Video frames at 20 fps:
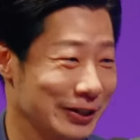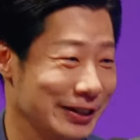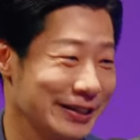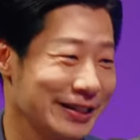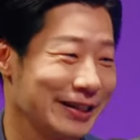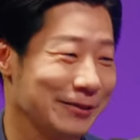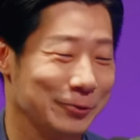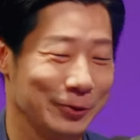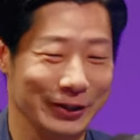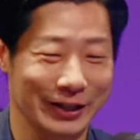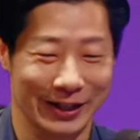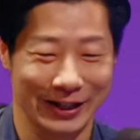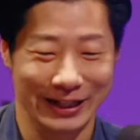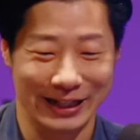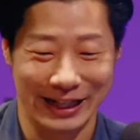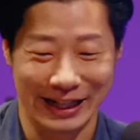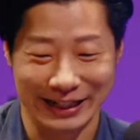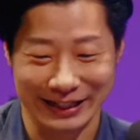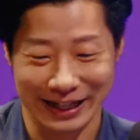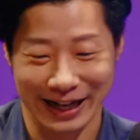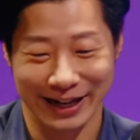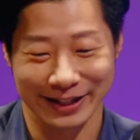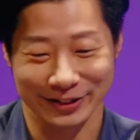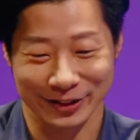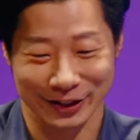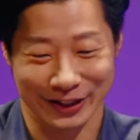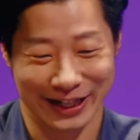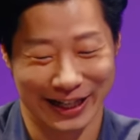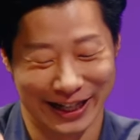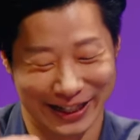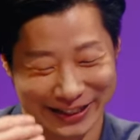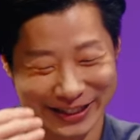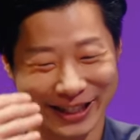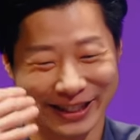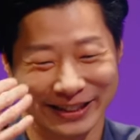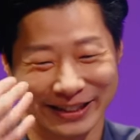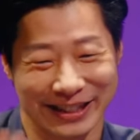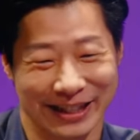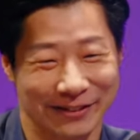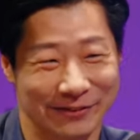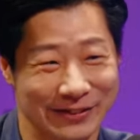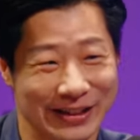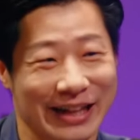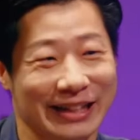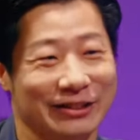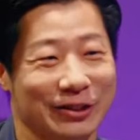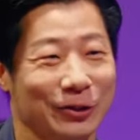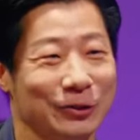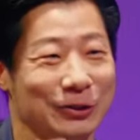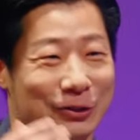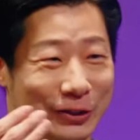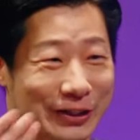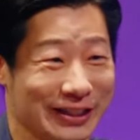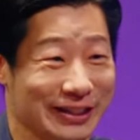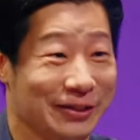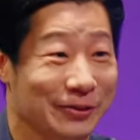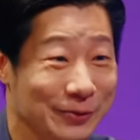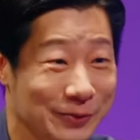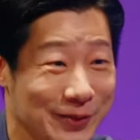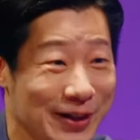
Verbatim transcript: with them, we are like educating mm-hmm. them that don't drink too